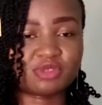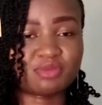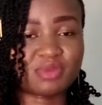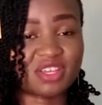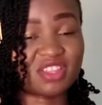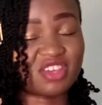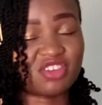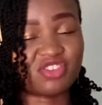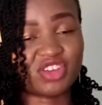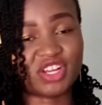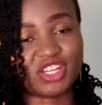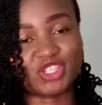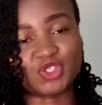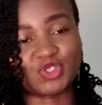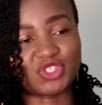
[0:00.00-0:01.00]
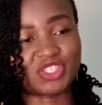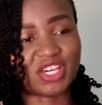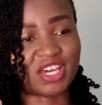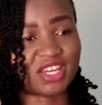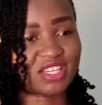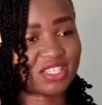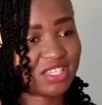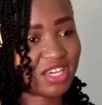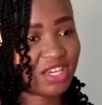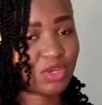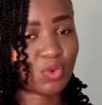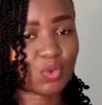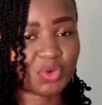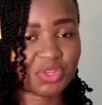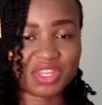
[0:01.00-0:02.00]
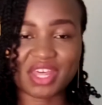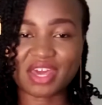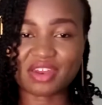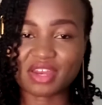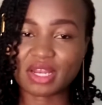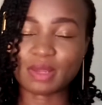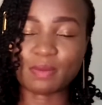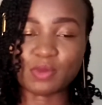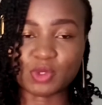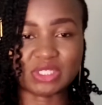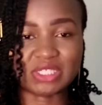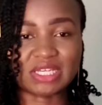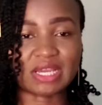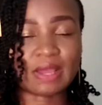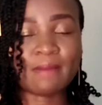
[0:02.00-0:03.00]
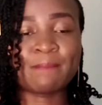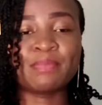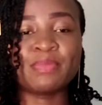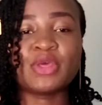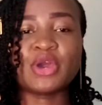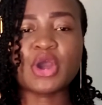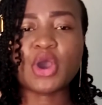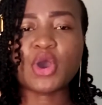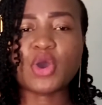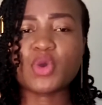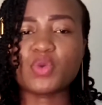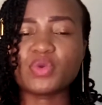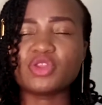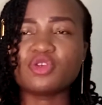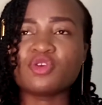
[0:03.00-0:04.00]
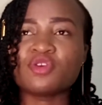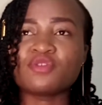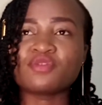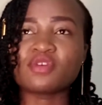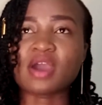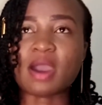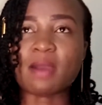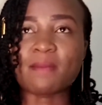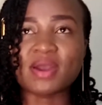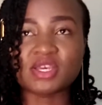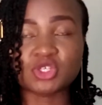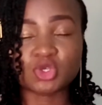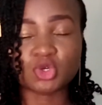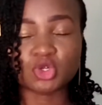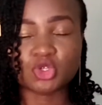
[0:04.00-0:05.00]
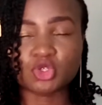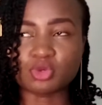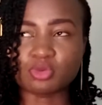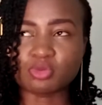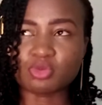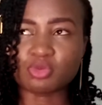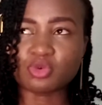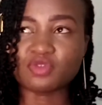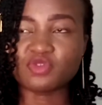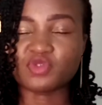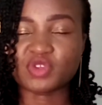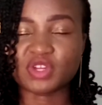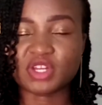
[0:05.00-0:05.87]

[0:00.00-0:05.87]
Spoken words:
but they really don't understand what they are really pushing. We know for a bicycle to move, we